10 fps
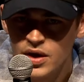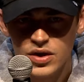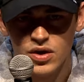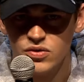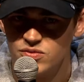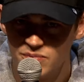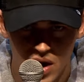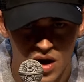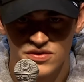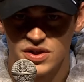you know,
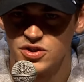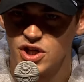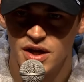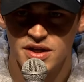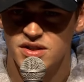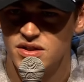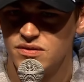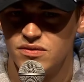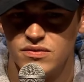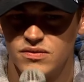paths and journeys
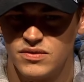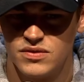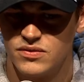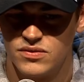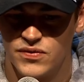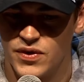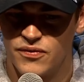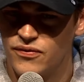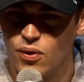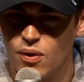for
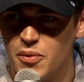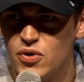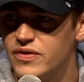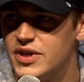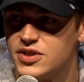4 movies.